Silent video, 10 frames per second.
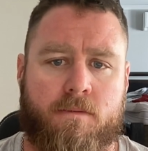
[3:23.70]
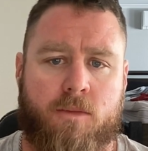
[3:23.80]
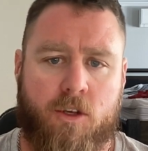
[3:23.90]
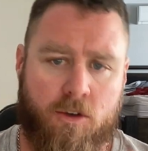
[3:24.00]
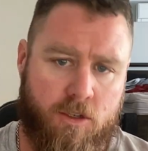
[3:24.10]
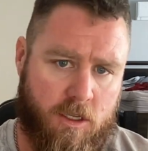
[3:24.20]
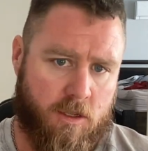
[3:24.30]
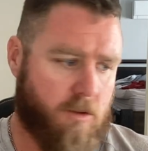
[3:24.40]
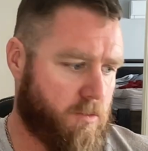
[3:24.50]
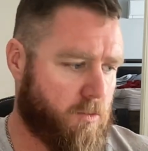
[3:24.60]
using
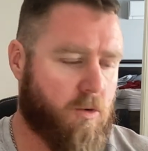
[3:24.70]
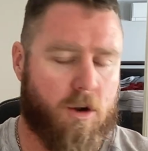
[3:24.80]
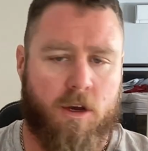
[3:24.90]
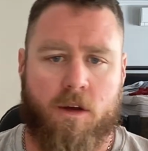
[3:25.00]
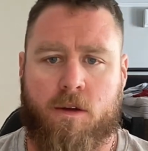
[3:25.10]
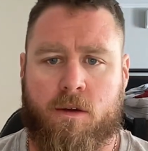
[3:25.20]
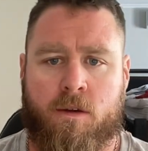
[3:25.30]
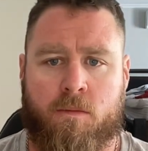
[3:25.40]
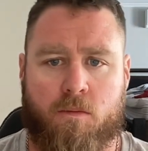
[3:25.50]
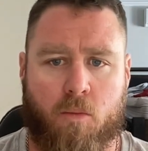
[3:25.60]
the water
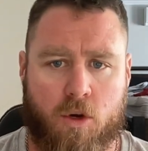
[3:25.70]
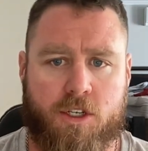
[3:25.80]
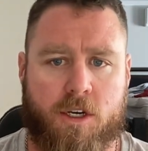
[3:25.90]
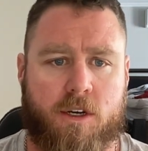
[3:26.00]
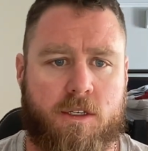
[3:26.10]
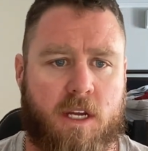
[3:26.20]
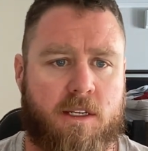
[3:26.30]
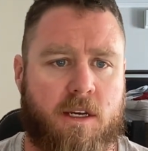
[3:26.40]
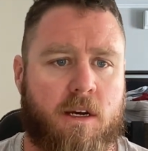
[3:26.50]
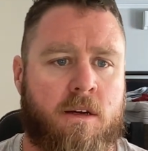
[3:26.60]
moisture
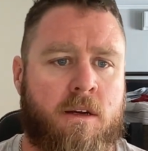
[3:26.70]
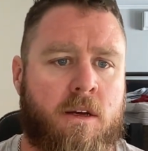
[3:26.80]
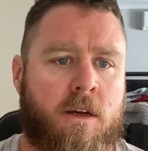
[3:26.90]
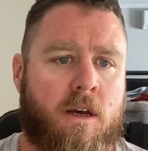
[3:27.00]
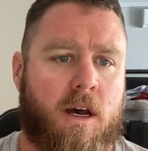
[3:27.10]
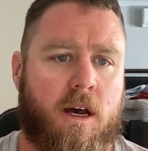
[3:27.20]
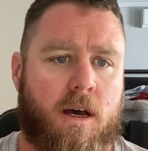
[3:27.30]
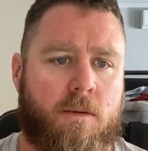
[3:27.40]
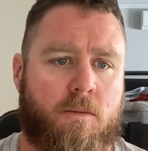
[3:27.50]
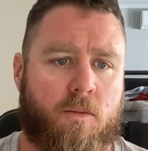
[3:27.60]
sensor
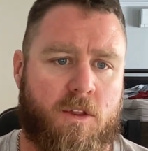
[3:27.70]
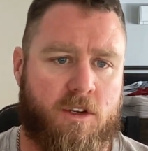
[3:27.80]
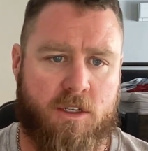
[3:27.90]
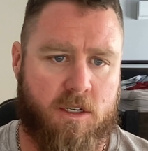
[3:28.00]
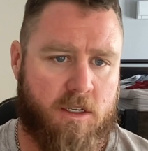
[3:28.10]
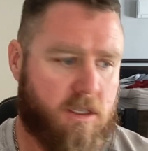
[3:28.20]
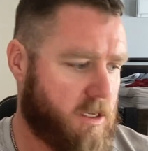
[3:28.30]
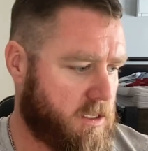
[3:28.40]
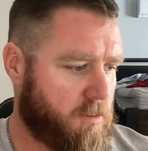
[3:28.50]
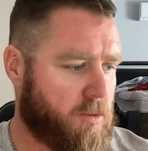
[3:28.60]
with just the
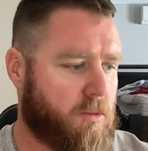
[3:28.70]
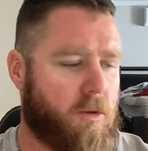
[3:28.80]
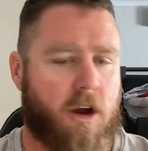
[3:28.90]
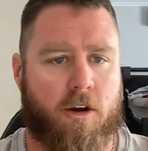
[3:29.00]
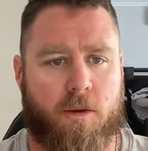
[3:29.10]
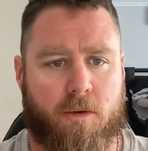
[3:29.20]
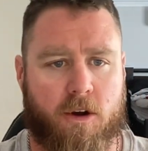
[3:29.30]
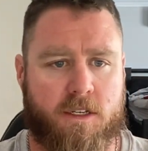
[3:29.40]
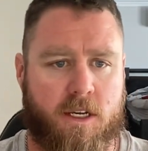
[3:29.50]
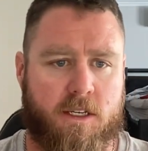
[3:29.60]
simple
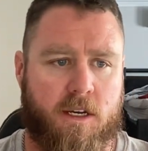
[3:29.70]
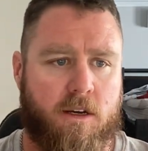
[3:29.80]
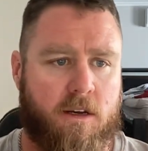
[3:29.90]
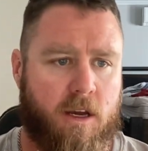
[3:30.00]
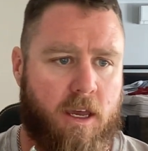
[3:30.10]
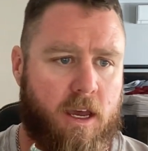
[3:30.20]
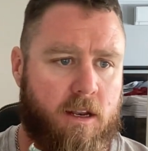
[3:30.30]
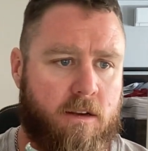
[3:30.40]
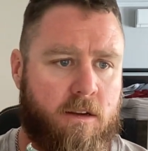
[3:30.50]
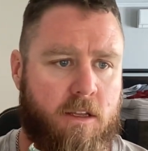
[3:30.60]
microprocessor,
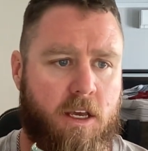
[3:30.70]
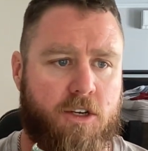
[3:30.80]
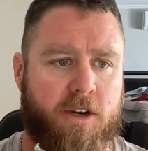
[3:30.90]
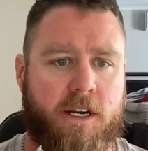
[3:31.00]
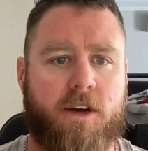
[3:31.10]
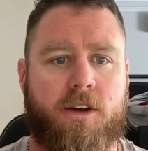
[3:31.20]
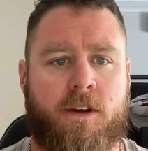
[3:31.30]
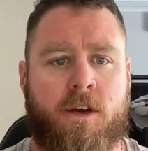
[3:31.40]
again the Arduino,